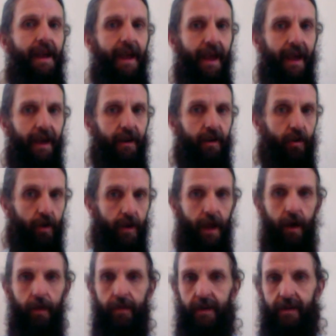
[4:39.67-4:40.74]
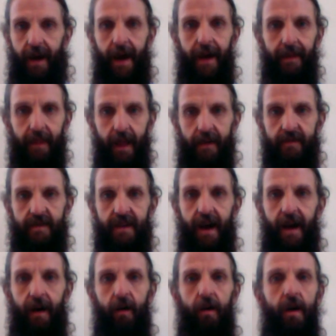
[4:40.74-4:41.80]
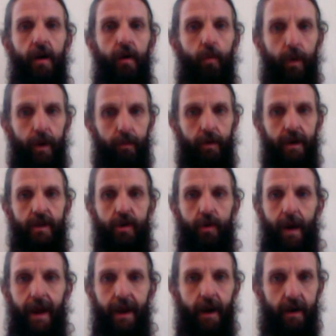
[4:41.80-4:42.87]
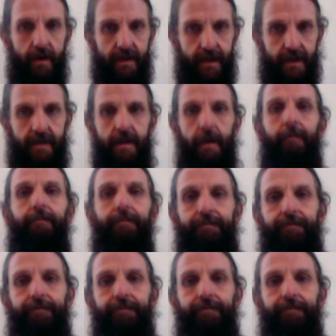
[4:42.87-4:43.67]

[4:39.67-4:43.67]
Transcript: and good healthy diet lifestyle, we retrain our system.